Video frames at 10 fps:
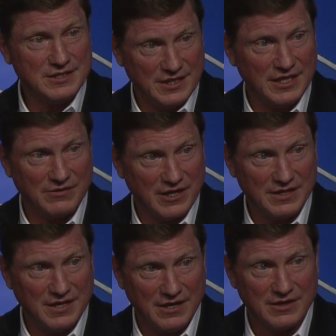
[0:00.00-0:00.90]
sitting
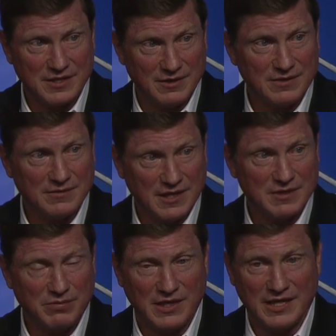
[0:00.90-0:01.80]
right there at the, at
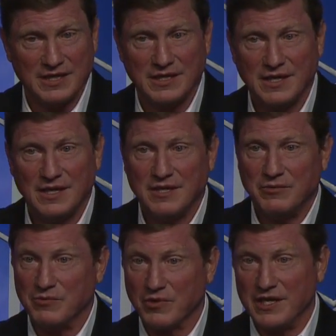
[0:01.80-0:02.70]
the plant.
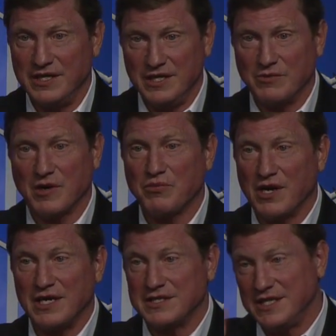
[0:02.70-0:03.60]
We run it into our
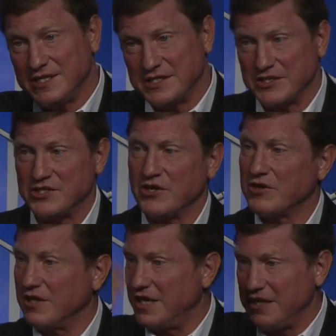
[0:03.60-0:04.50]
process. It's a
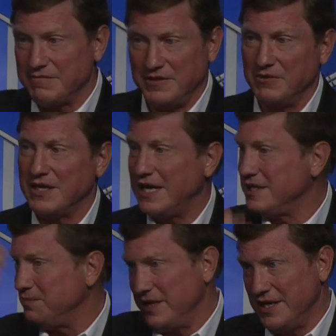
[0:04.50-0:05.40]
circulating
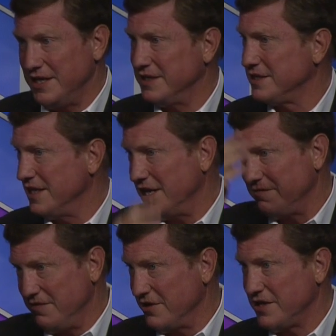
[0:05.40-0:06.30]
fluidized bed. It's
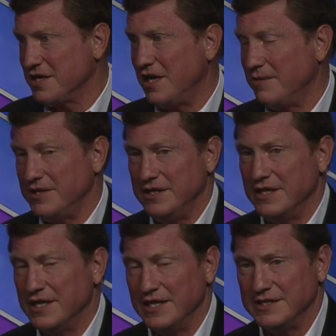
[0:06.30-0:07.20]
not very common in the
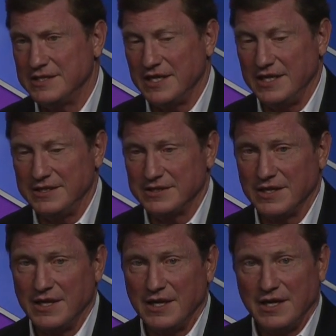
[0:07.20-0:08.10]
United States.
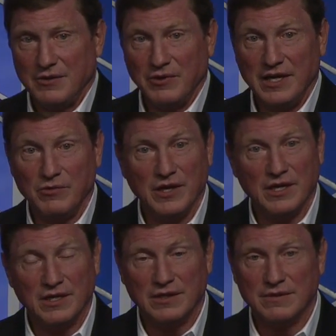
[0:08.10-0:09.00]
We
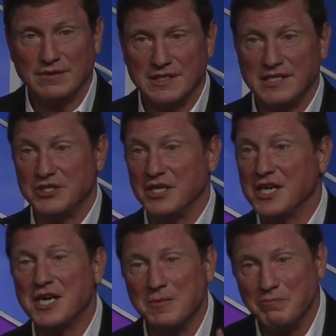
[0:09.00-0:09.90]
will essentially
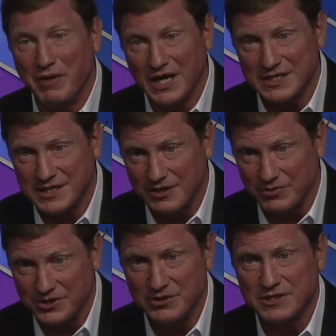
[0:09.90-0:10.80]
combust in a
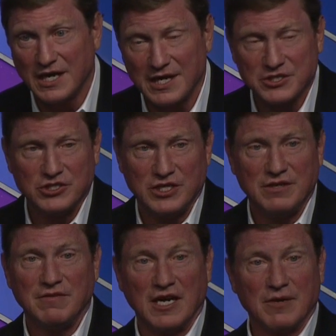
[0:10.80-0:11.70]
reduced oxygen
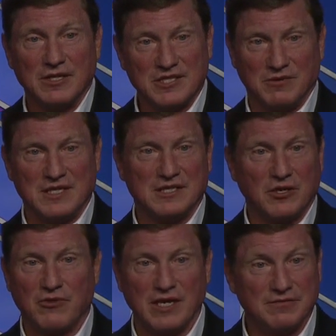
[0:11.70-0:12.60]
environment so it doesn't
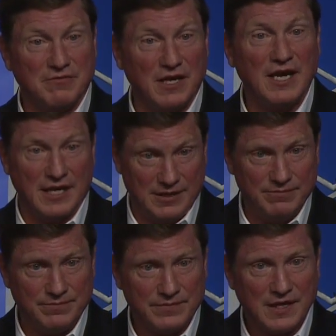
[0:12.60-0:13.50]
create a flame.